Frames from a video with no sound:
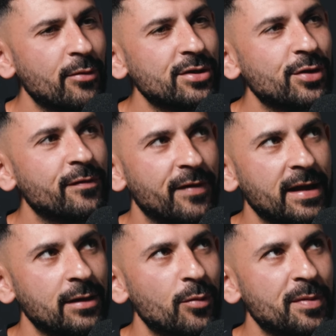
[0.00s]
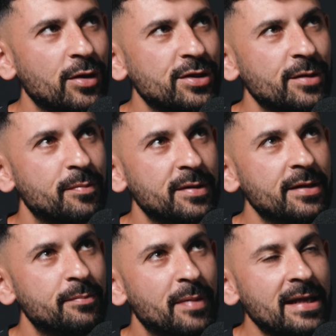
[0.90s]
How did you feel though? Because
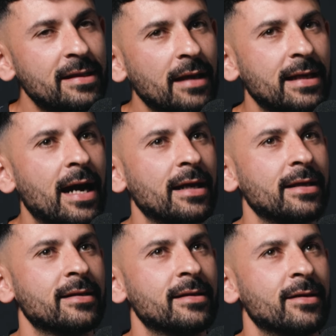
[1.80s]
you'd been that guy